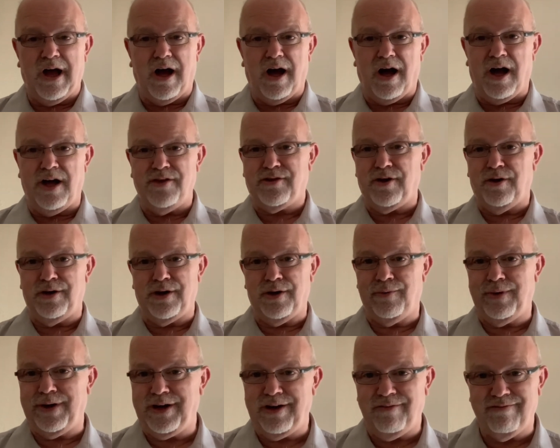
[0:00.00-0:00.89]
I don't know
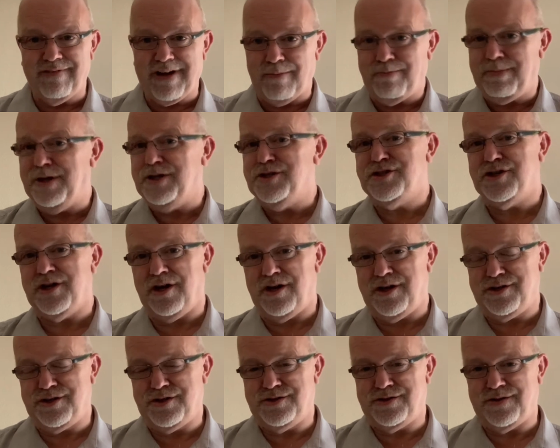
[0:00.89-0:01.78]
any rapid
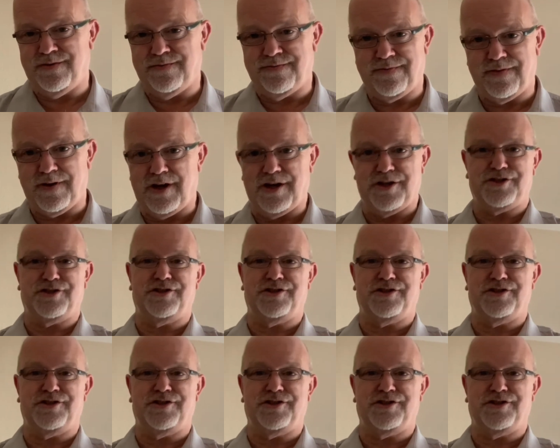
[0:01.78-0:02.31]
chargers or fast